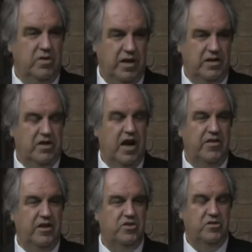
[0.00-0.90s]
Yes, I
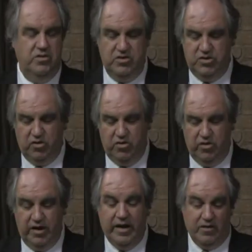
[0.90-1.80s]
think Joel
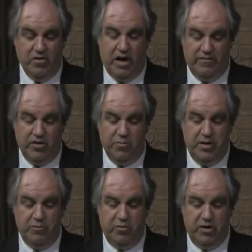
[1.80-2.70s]
Horn and a lot of other
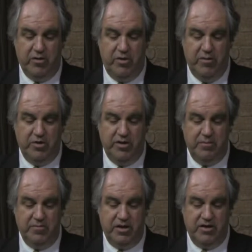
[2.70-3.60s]
people would agree with
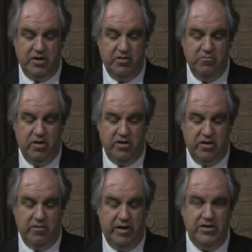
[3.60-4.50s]
him that one of the
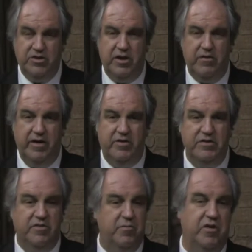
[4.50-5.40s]
great generators
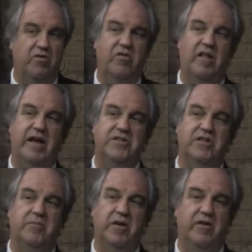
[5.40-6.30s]
of the middle class
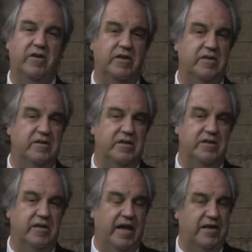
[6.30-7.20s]
in America in
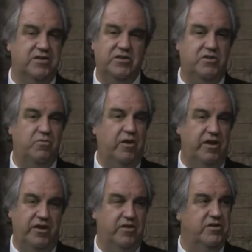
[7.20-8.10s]
the last 20
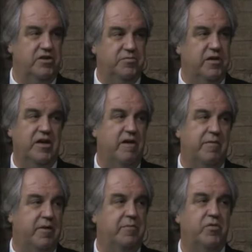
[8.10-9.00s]
years has been
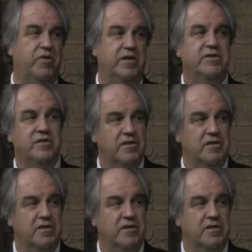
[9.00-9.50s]
government employees.